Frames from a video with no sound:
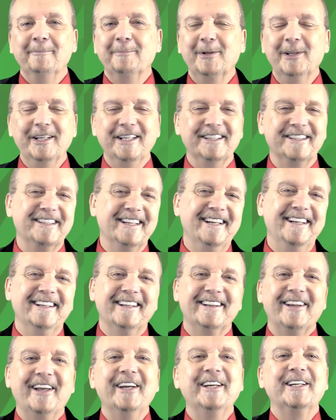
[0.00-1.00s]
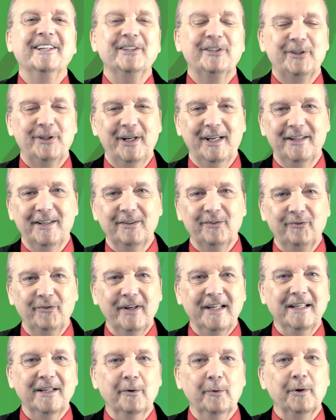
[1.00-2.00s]
Please like and share this
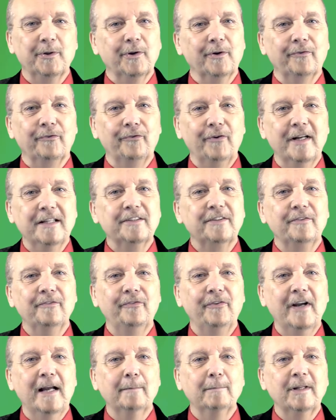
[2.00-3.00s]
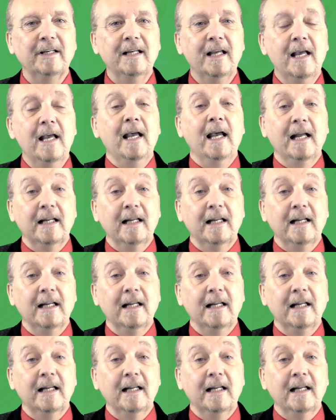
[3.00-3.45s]
video with your friends and family.